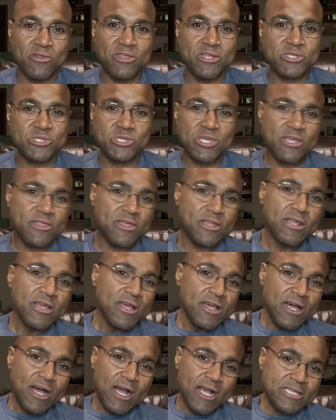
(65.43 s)
Let's say that
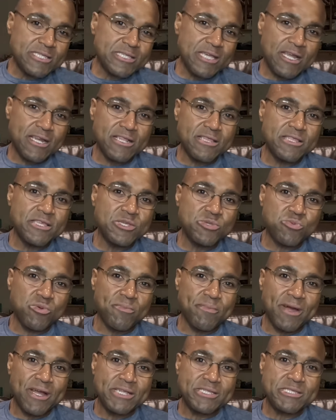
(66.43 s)
I signed a lease with
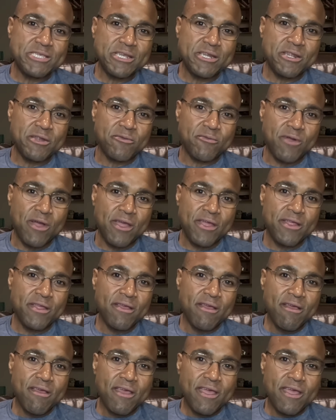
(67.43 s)
my tenant, right?